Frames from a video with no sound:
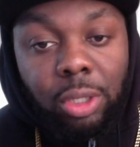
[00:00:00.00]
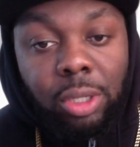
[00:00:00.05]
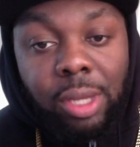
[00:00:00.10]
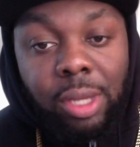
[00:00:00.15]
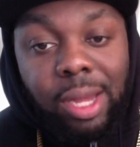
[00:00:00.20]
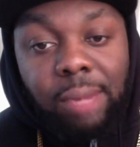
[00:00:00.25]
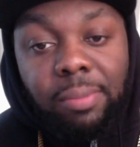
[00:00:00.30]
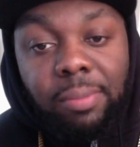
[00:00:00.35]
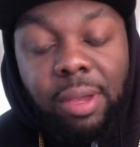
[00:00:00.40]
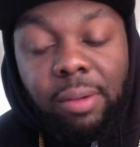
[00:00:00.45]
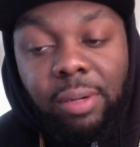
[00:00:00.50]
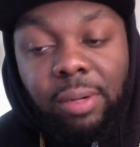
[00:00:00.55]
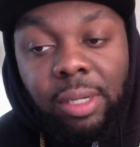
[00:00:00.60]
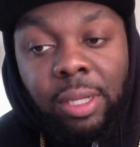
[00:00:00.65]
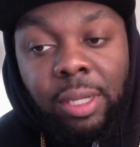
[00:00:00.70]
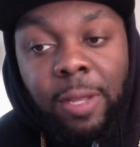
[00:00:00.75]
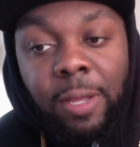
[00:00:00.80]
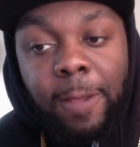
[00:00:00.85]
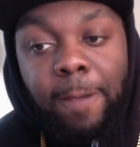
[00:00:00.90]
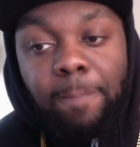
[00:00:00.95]
You got to be able to
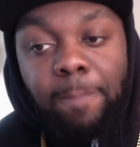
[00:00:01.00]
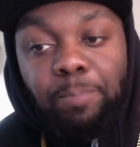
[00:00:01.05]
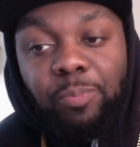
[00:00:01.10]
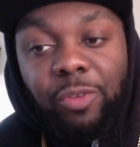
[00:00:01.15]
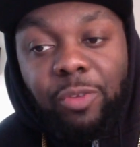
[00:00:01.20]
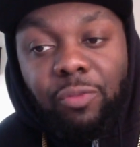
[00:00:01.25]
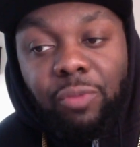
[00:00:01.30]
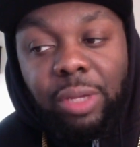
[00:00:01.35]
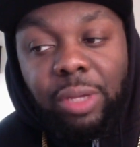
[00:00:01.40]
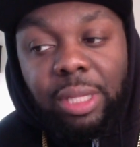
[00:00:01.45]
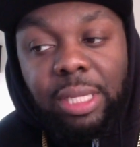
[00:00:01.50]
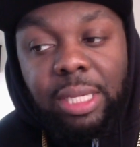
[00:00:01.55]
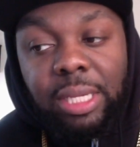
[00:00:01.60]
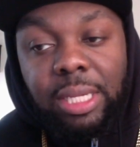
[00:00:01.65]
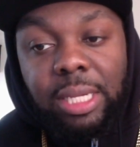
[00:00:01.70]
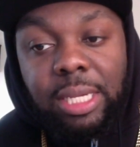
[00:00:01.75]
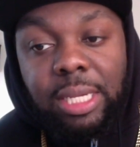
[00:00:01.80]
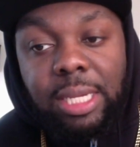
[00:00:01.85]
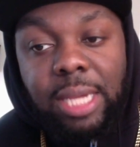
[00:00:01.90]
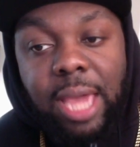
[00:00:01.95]
really
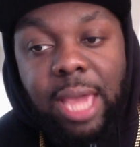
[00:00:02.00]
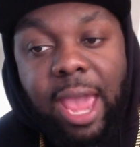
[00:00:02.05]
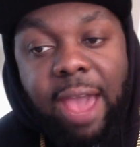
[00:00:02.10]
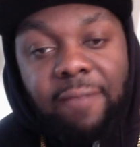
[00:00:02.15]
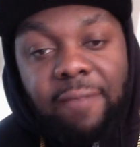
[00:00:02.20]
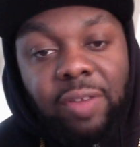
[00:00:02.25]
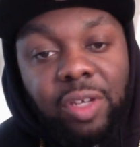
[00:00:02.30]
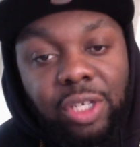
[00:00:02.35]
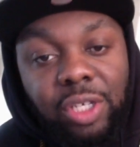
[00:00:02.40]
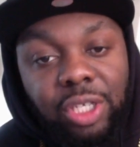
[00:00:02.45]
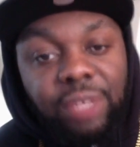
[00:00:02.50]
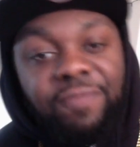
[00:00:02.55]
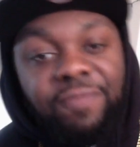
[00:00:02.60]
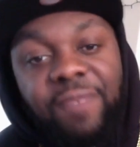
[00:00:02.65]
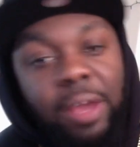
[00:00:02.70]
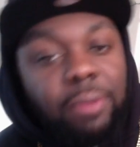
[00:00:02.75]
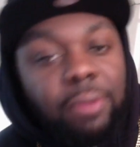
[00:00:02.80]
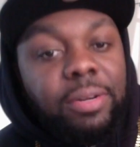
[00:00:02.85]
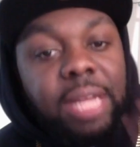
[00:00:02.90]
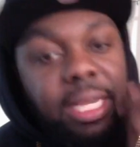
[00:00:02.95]
have a good
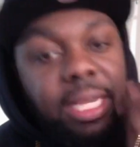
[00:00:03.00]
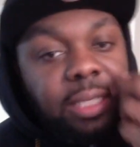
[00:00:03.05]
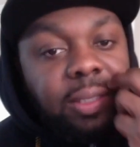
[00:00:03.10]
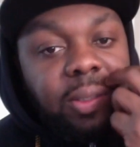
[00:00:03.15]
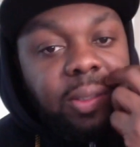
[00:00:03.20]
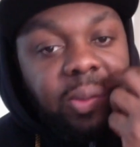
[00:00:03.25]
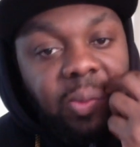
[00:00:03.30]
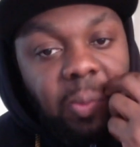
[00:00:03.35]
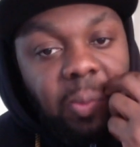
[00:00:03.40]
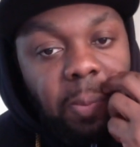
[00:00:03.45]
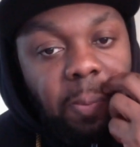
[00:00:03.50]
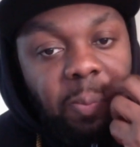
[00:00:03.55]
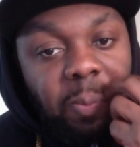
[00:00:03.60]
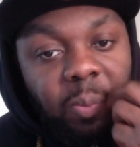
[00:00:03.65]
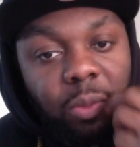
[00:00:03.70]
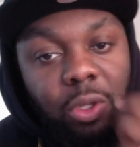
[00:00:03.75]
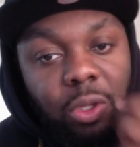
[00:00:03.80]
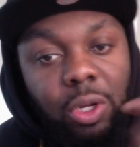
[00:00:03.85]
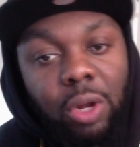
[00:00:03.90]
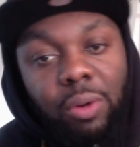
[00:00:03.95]
foundation.
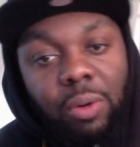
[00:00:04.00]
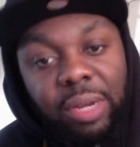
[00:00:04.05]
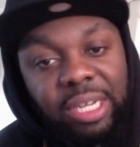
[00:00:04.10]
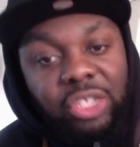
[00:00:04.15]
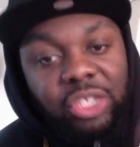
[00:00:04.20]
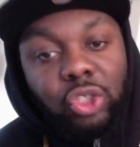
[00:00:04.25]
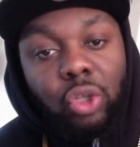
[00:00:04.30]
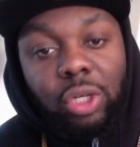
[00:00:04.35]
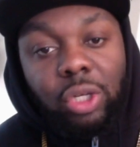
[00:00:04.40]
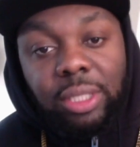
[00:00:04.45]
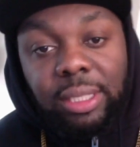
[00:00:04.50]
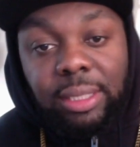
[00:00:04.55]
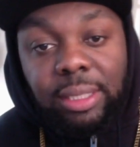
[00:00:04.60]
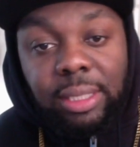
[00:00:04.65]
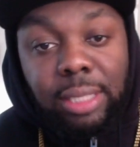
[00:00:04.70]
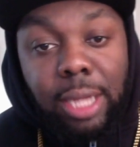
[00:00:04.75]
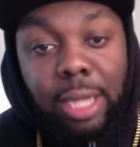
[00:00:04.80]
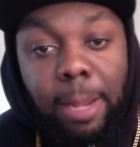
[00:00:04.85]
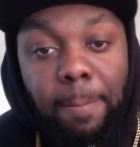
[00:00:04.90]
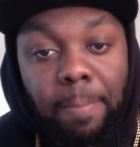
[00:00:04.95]
And it starts at the
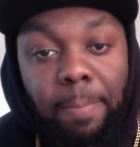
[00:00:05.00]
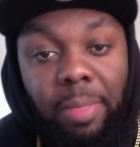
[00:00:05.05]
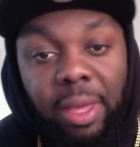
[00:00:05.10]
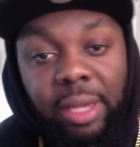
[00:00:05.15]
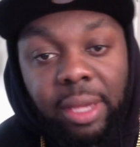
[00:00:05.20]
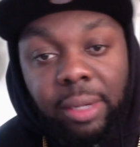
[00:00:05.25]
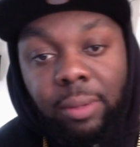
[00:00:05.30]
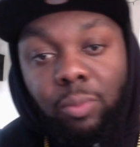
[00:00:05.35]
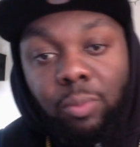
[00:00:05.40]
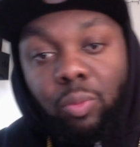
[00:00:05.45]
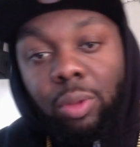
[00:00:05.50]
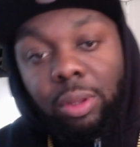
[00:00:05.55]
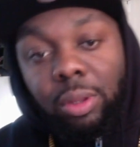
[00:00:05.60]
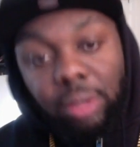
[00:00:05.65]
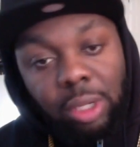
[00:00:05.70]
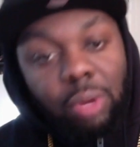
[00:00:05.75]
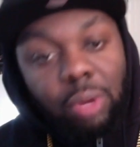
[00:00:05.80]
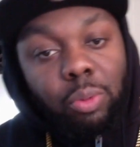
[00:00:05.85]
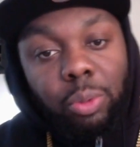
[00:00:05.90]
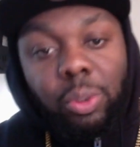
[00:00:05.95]
top. And, we
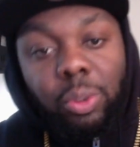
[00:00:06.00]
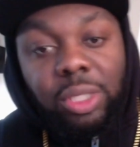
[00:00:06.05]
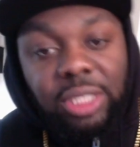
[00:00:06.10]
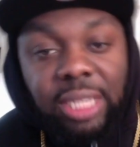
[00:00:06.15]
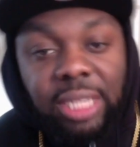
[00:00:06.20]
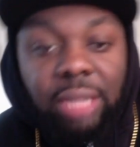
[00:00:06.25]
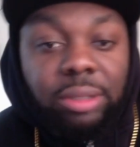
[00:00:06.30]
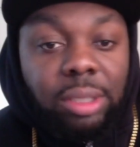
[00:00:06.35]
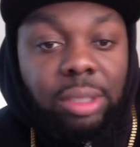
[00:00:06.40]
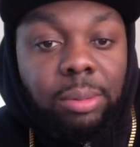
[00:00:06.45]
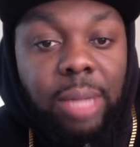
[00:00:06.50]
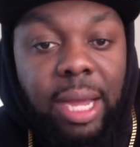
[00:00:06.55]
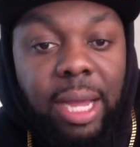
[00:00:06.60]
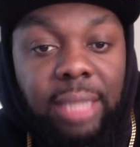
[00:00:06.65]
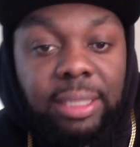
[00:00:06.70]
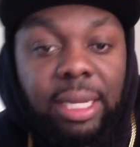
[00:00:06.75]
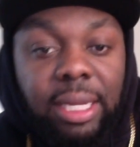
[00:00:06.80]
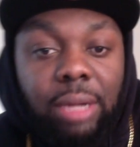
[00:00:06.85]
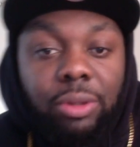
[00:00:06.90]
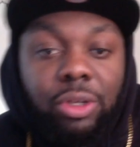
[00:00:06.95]
want to shout them
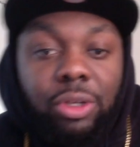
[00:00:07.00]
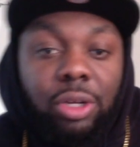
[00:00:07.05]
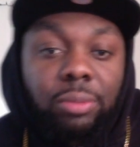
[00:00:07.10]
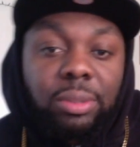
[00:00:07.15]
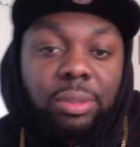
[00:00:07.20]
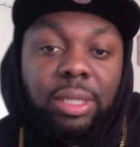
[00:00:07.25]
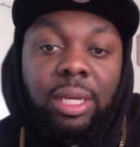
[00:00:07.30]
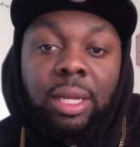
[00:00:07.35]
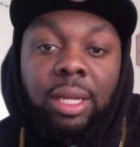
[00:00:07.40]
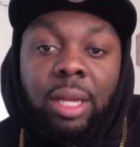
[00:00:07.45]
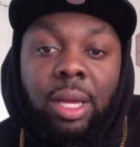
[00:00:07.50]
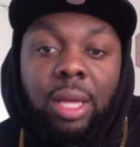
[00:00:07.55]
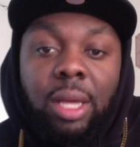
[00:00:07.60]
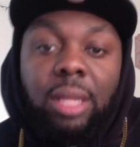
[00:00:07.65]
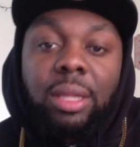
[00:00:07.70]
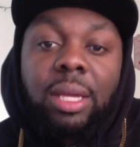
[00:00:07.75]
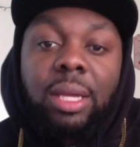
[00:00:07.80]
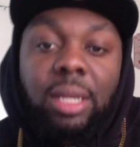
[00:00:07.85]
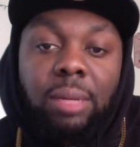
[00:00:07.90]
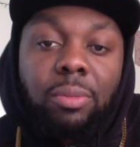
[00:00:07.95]
guys out. You know what I'm saying?
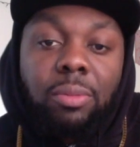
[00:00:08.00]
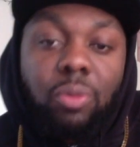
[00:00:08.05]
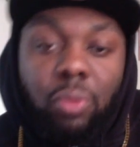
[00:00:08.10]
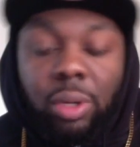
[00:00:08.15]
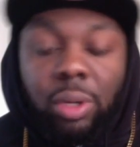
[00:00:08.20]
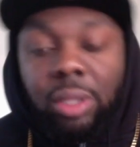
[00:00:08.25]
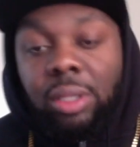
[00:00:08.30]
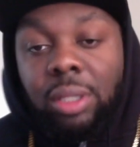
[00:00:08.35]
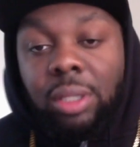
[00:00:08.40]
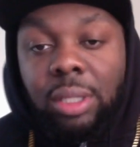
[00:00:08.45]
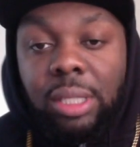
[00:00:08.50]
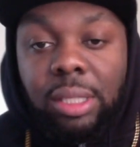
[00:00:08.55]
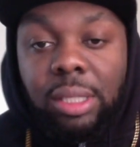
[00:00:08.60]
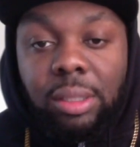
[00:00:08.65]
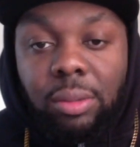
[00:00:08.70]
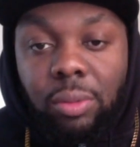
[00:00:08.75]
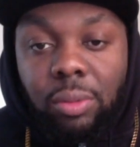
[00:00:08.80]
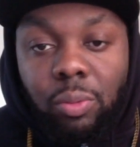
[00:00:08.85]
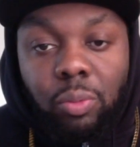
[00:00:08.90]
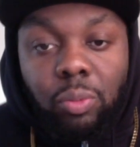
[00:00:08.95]
They number one,
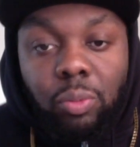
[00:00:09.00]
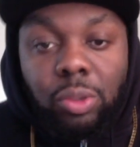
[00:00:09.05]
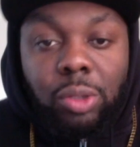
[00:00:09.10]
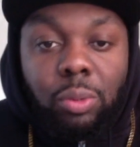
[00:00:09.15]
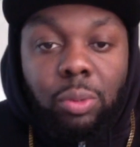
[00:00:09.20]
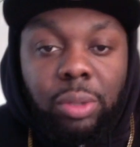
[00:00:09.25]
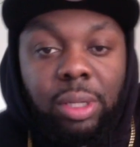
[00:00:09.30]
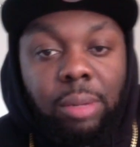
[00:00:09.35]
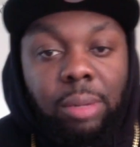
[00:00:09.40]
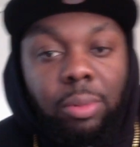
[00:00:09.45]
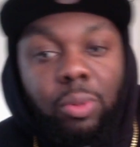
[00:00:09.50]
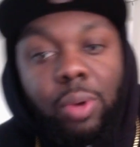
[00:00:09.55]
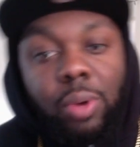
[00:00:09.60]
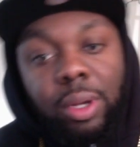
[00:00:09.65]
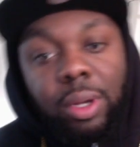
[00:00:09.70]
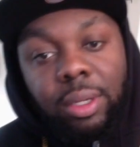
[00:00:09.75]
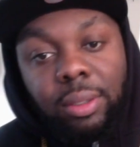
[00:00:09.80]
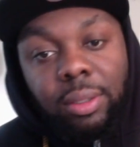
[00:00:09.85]
so we number one.